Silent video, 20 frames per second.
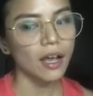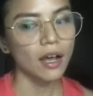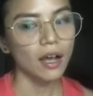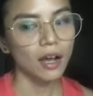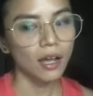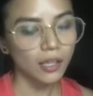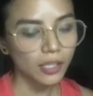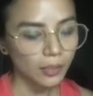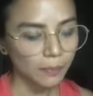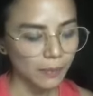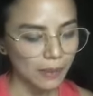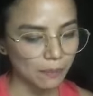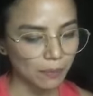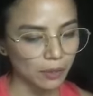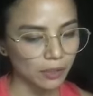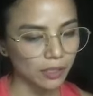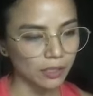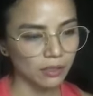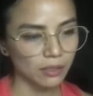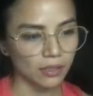other
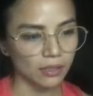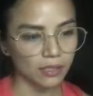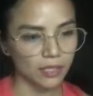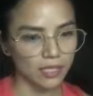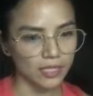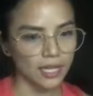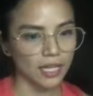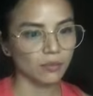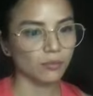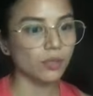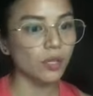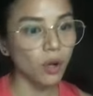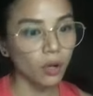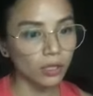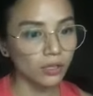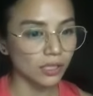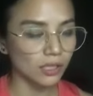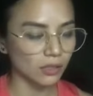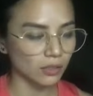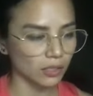people need to understand, we
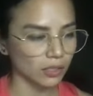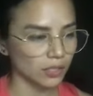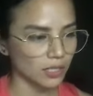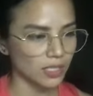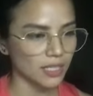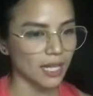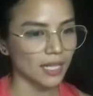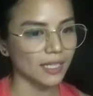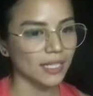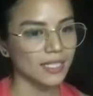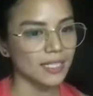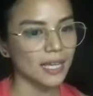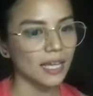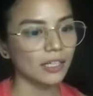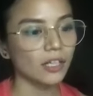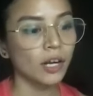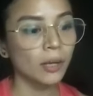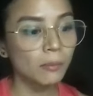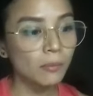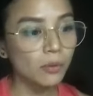all need to understand, is
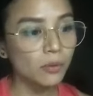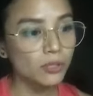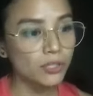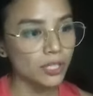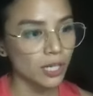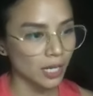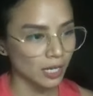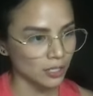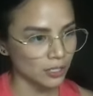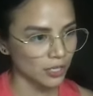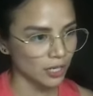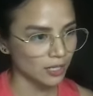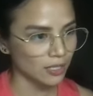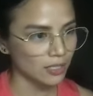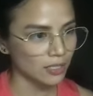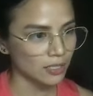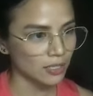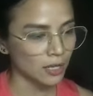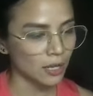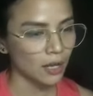that our mood
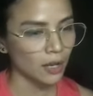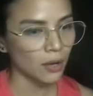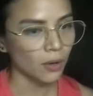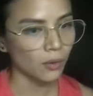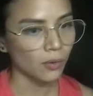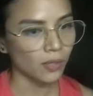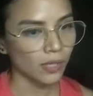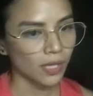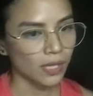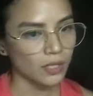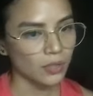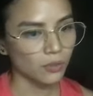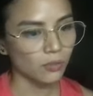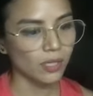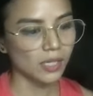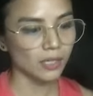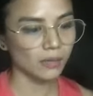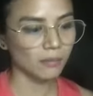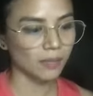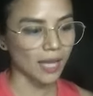changes. Okay, so
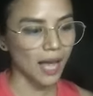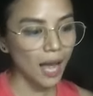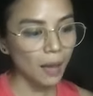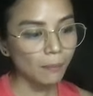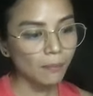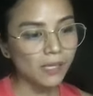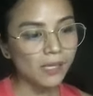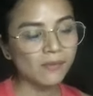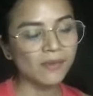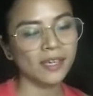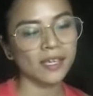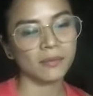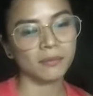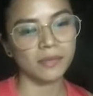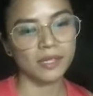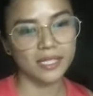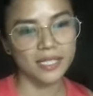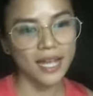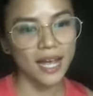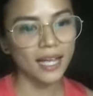we can be happy, we can
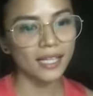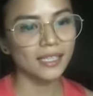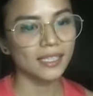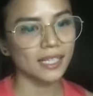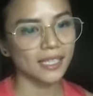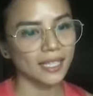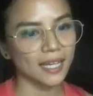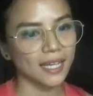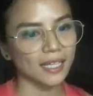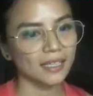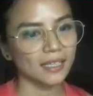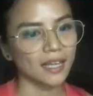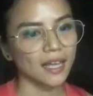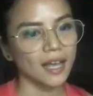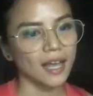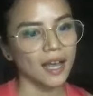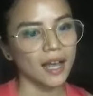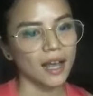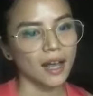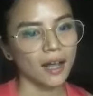be sad, ganyan.
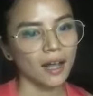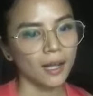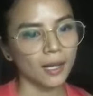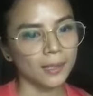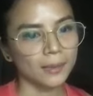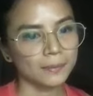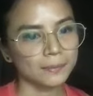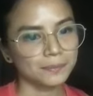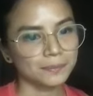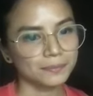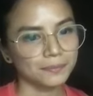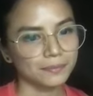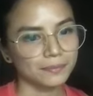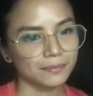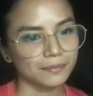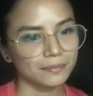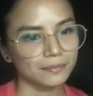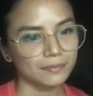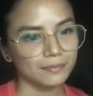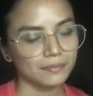Um
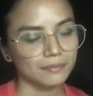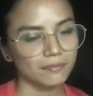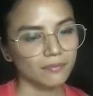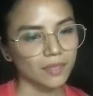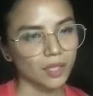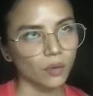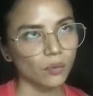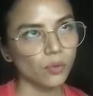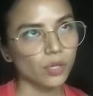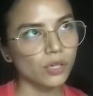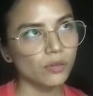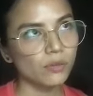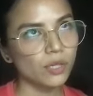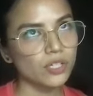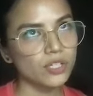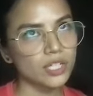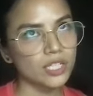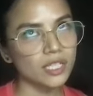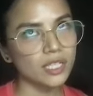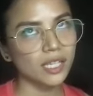we
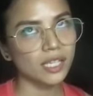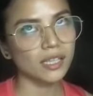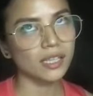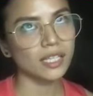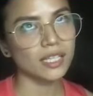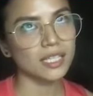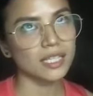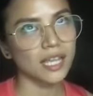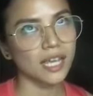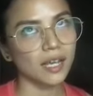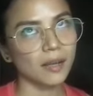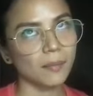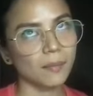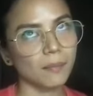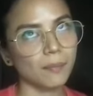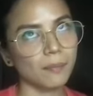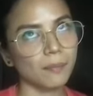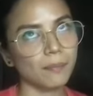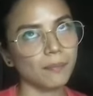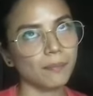just need this like
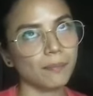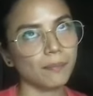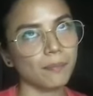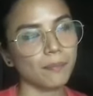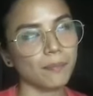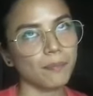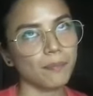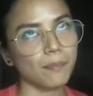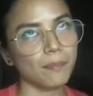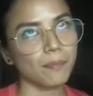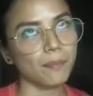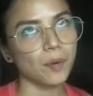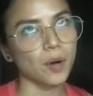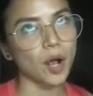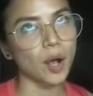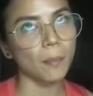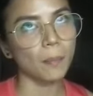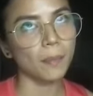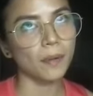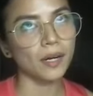
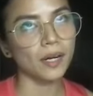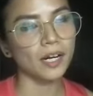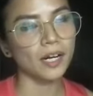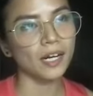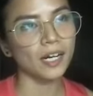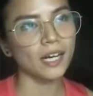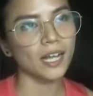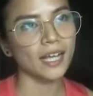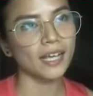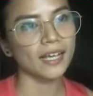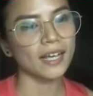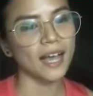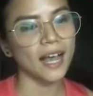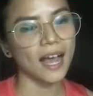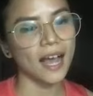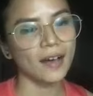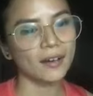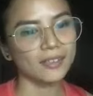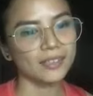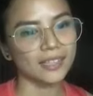proper like
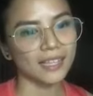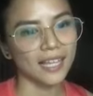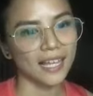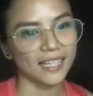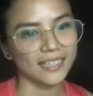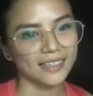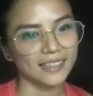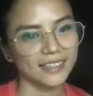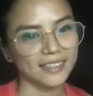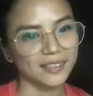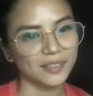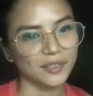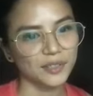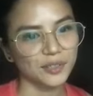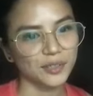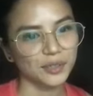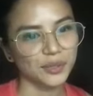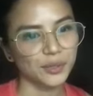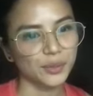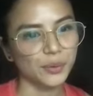outlet
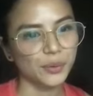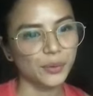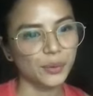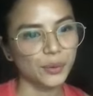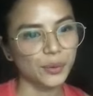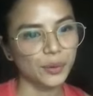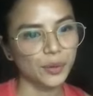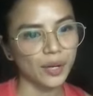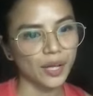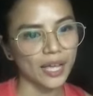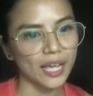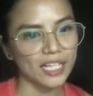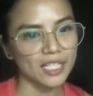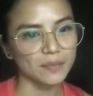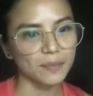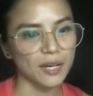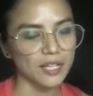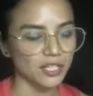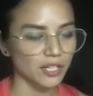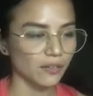to
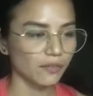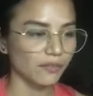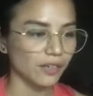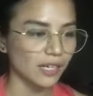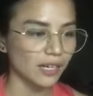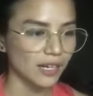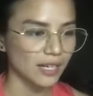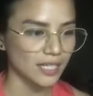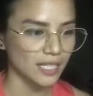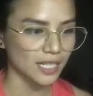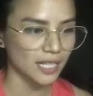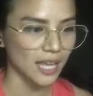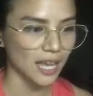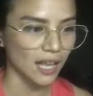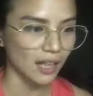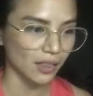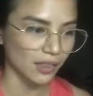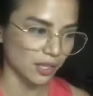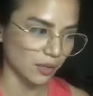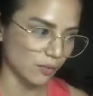express our feelings in a
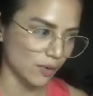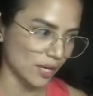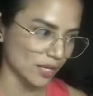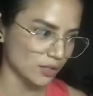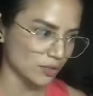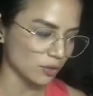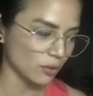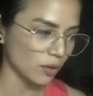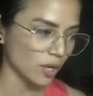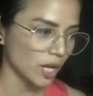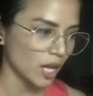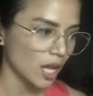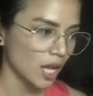healthy way. So